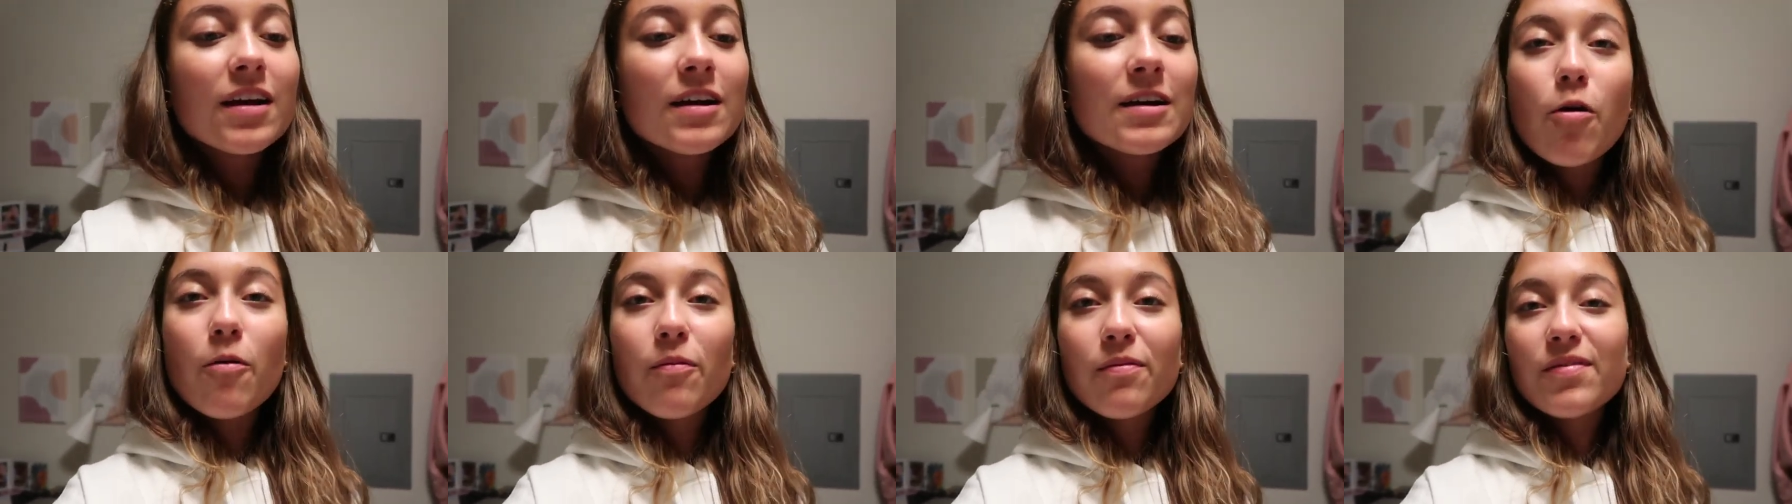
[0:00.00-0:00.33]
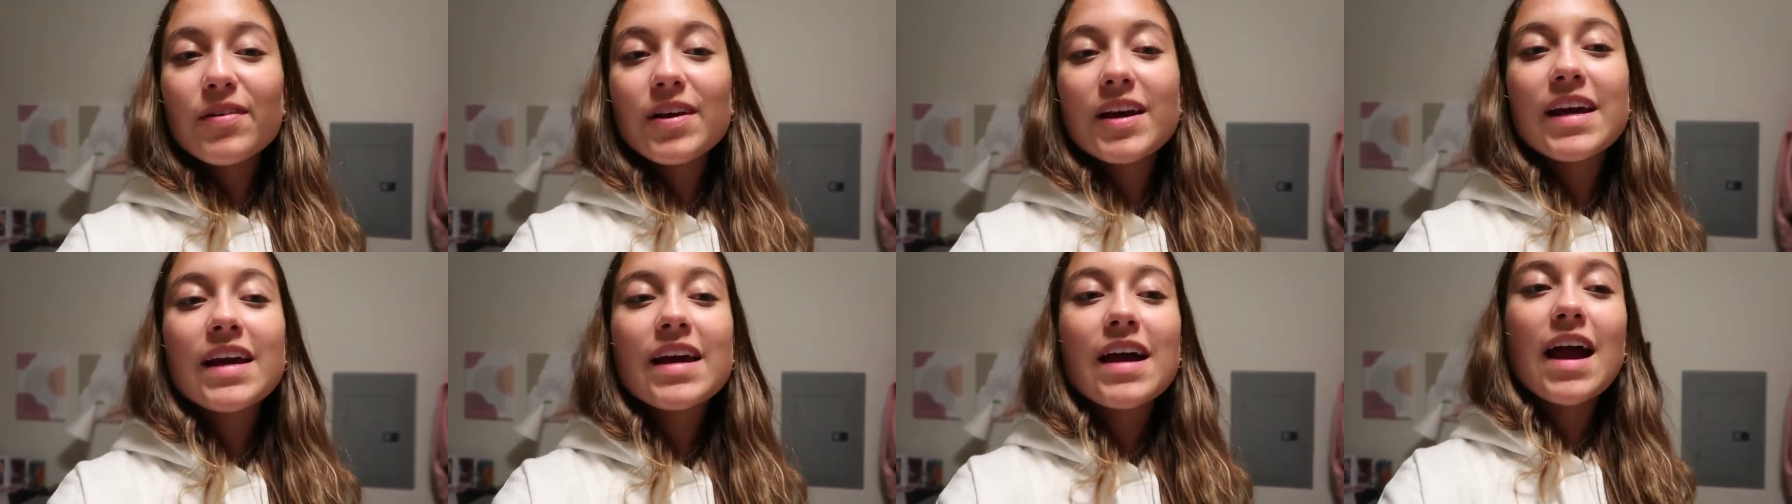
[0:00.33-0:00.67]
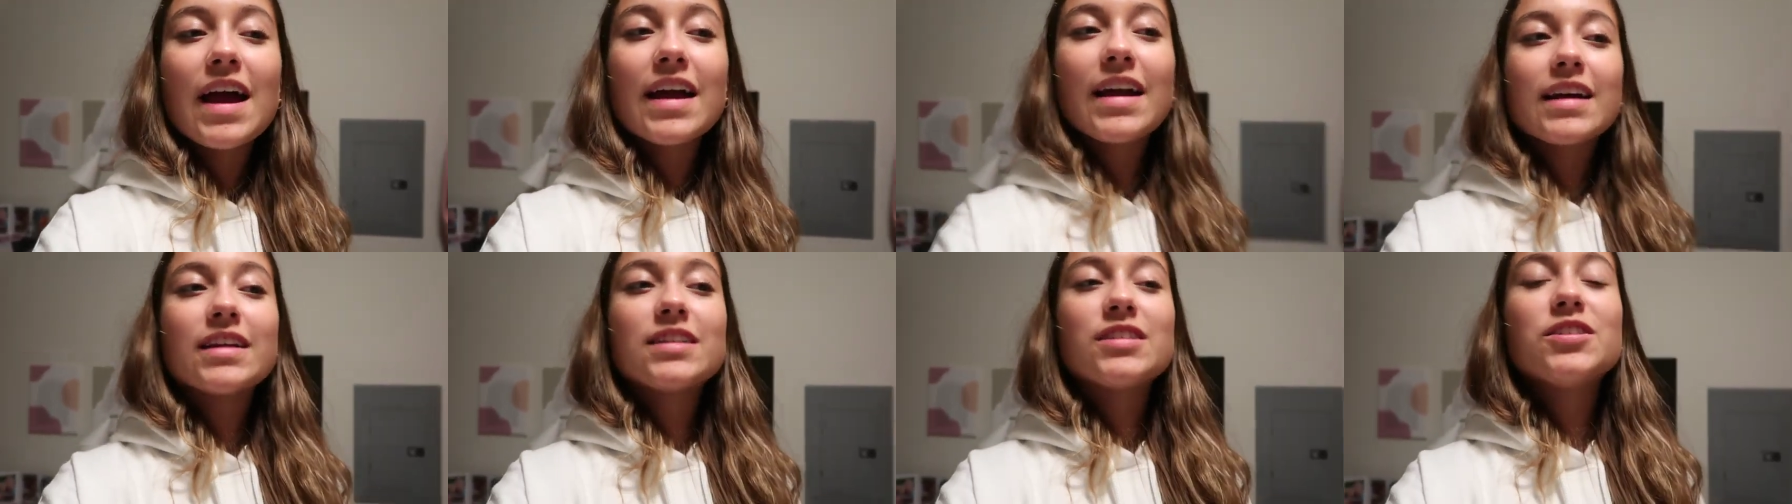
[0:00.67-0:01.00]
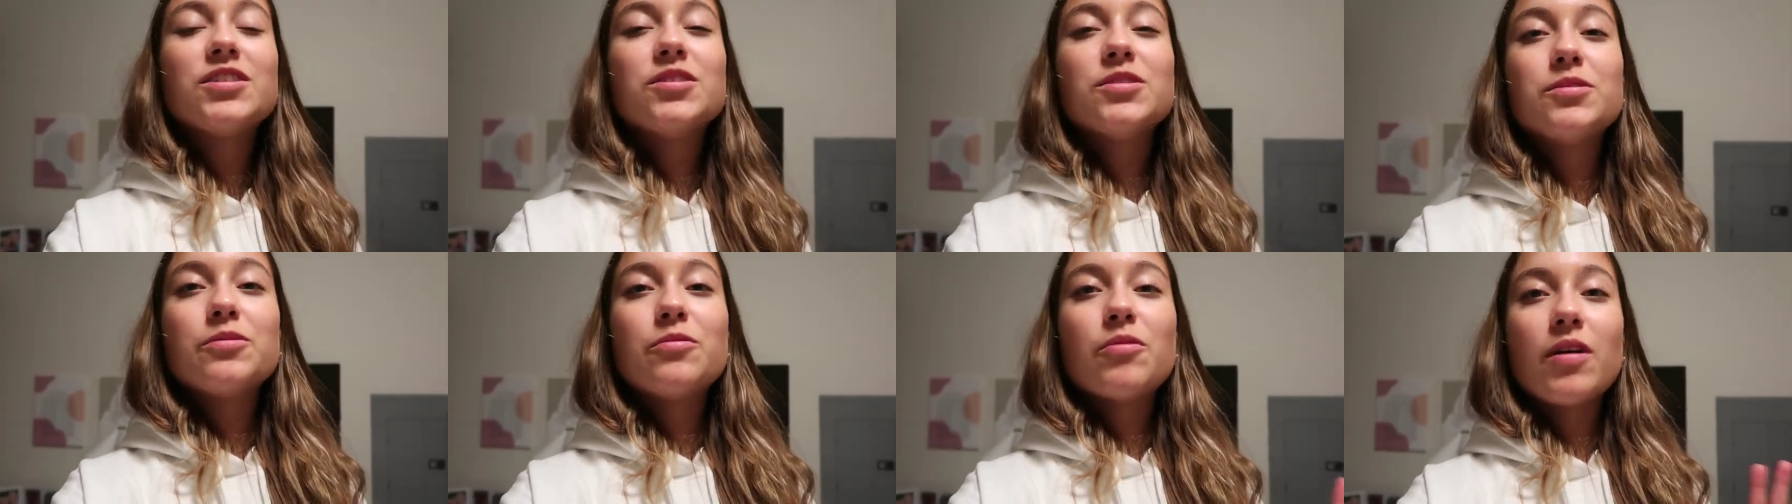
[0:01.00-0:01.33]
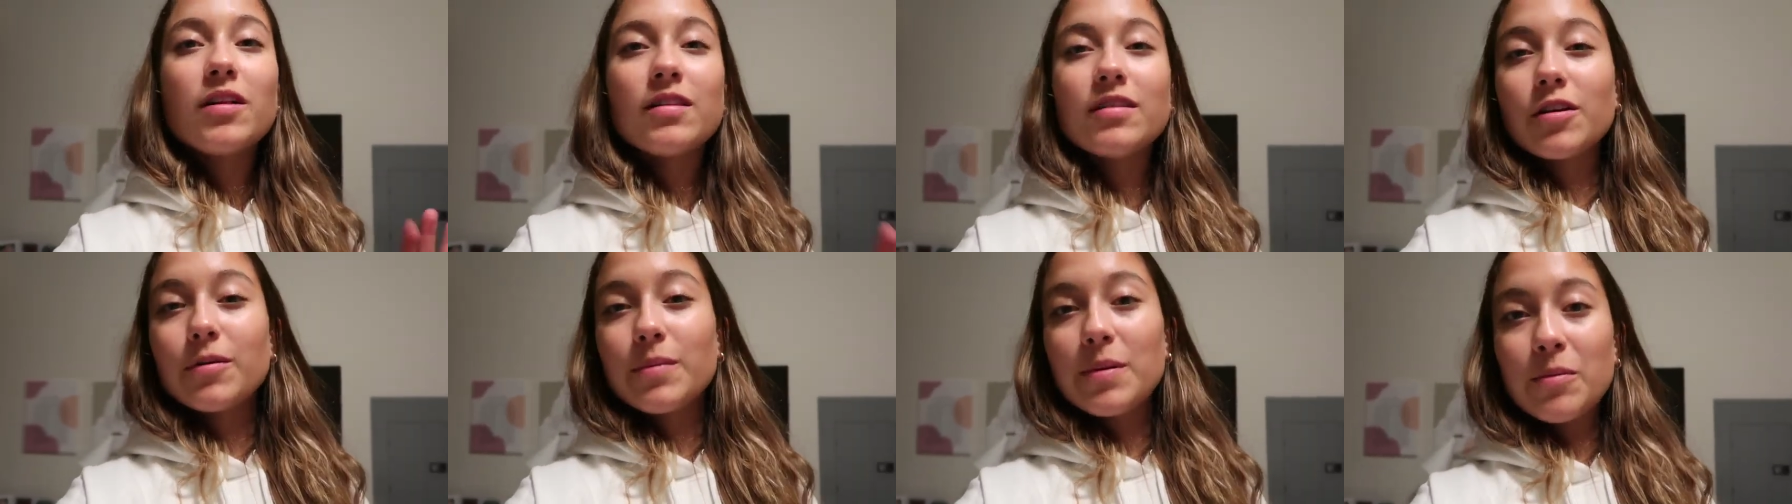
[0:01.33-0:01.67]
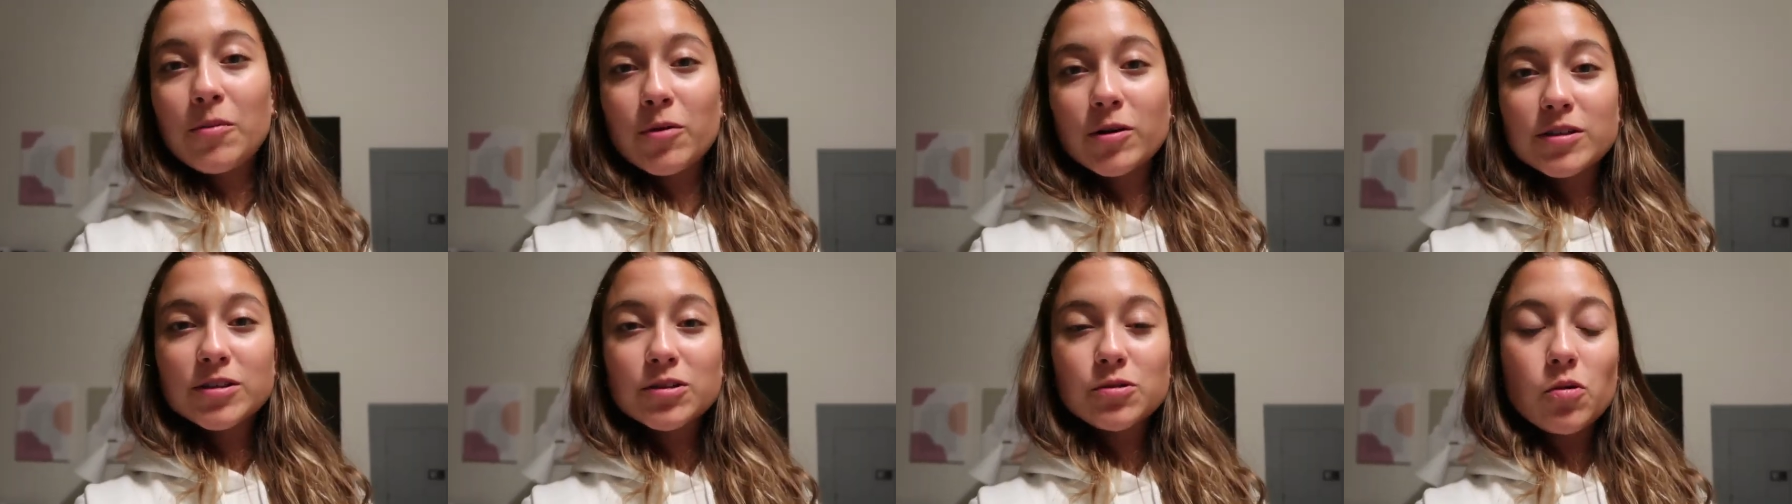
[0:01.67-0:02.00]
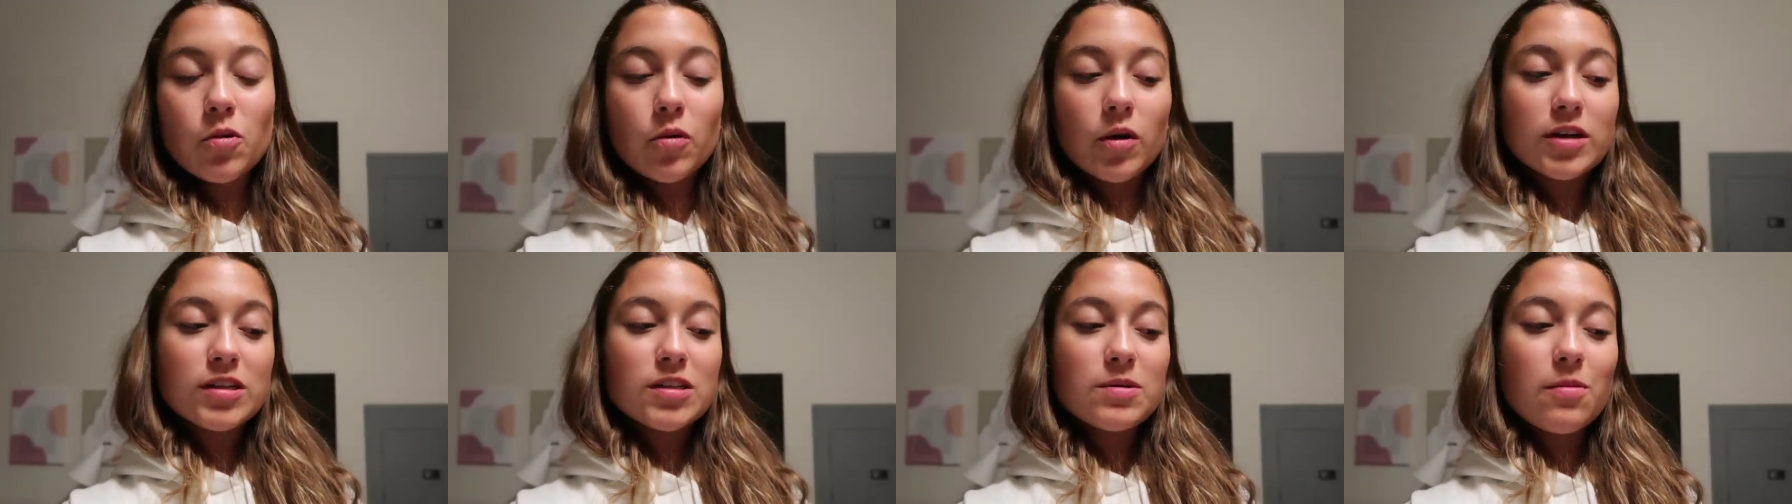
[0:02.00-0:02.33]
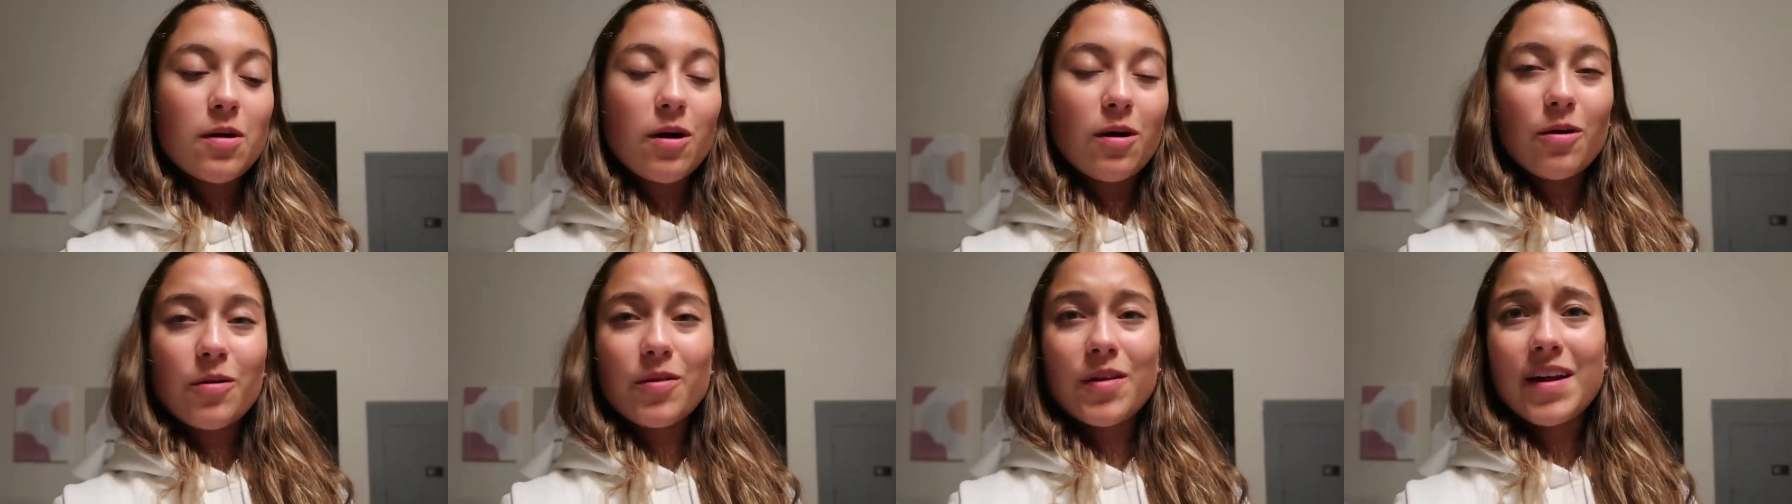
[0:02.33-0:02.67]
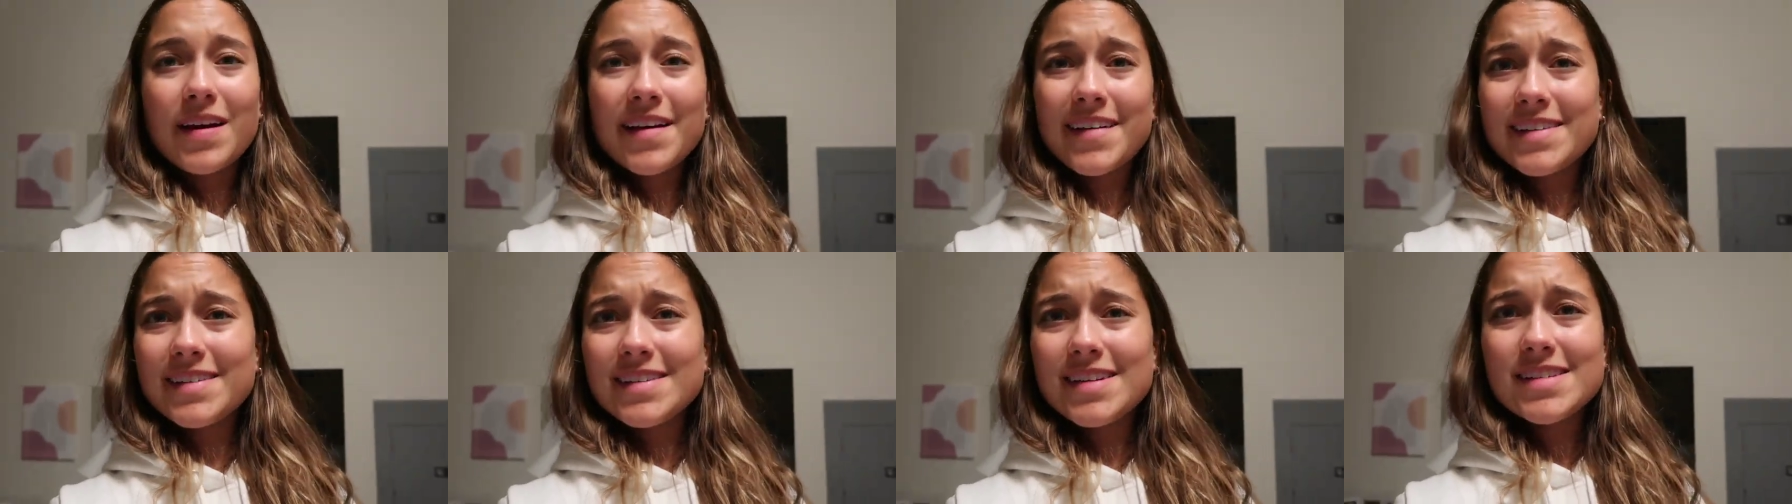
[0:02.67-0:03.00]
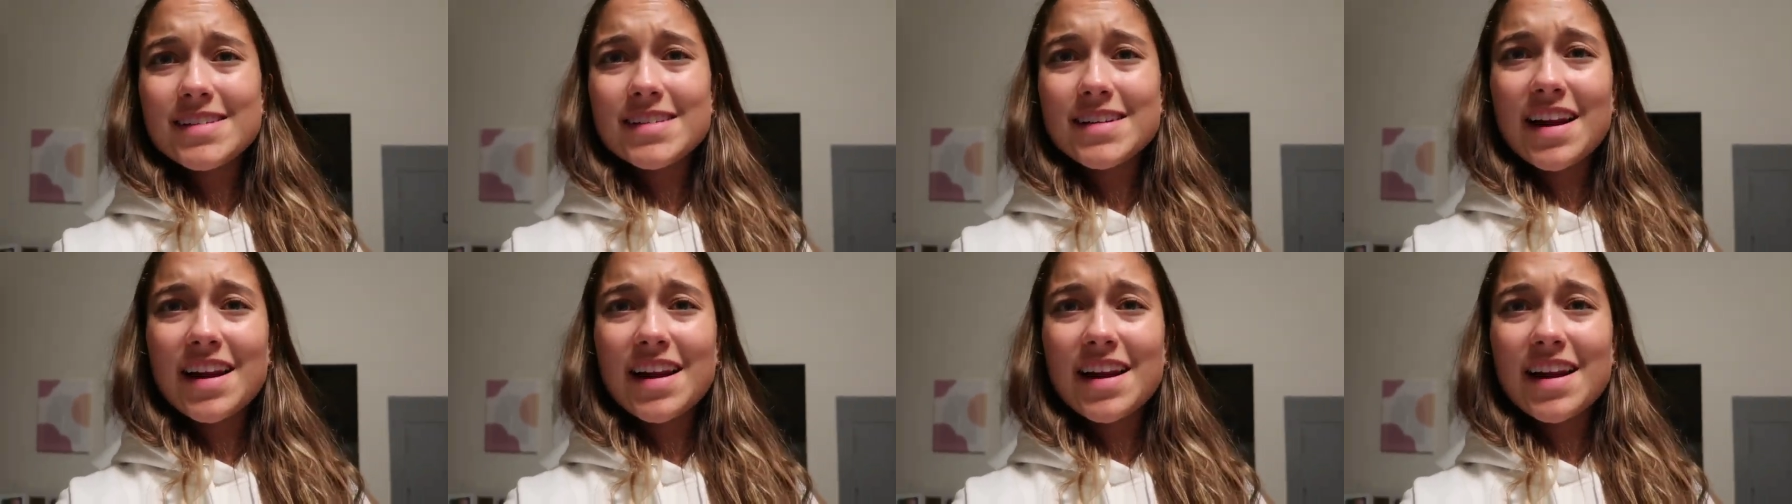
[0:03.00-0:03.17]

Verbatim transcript: Hopefully I get to do a little bit more schoolwork tomorrow than I did